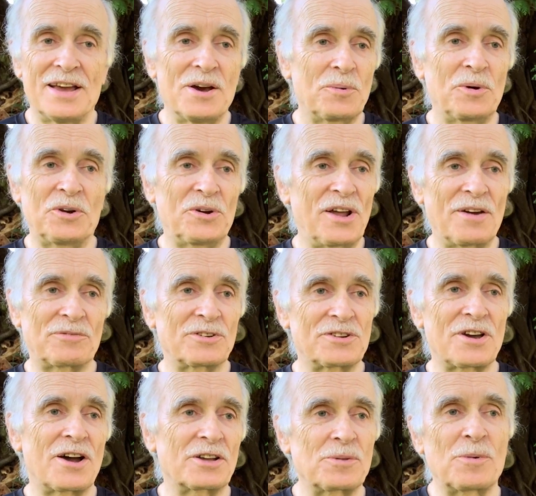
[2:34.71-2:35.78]
We don't have to
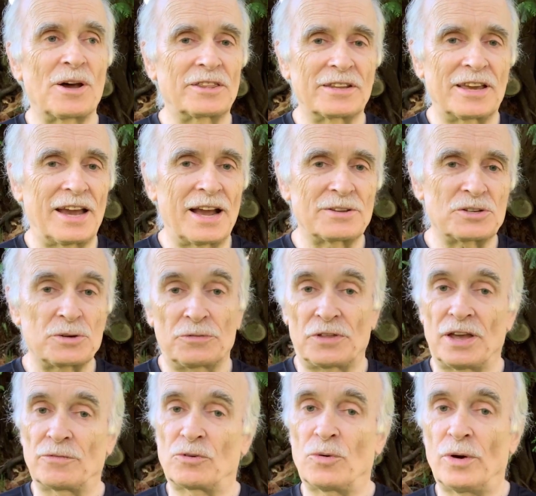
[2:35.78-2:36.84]
talk about the cancer. If they
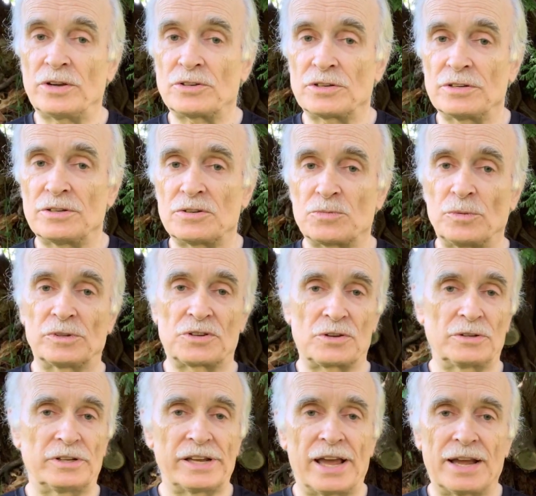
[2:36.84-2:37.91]
have questions, we'll
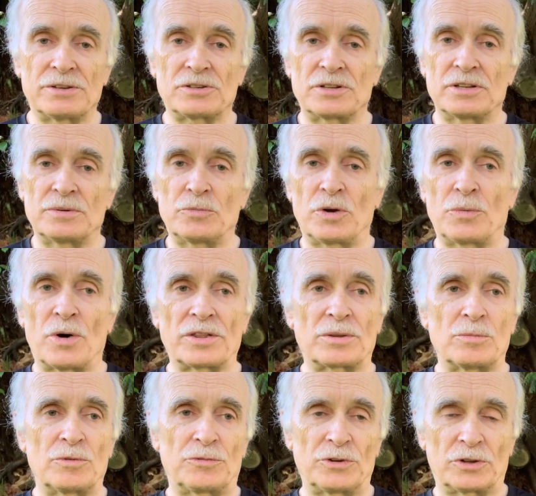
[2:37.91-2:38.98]
certainly answer them. We want
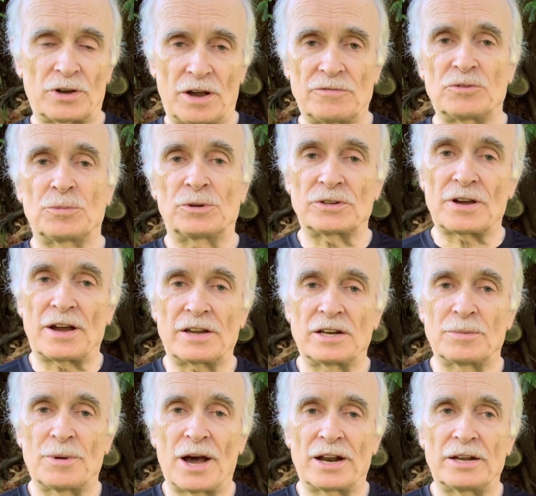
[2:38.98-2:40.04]
them to feel comfortable talking
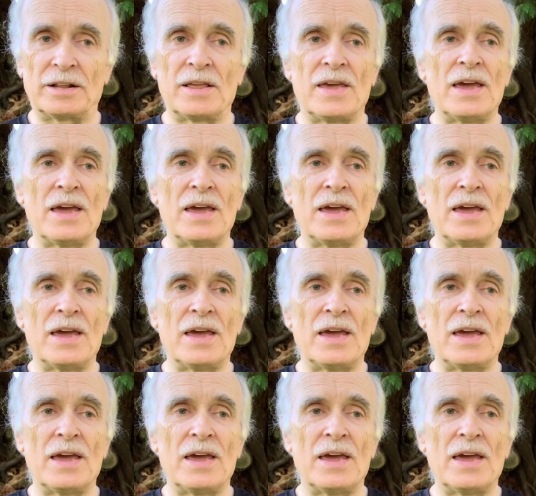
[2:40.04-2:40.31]
about it.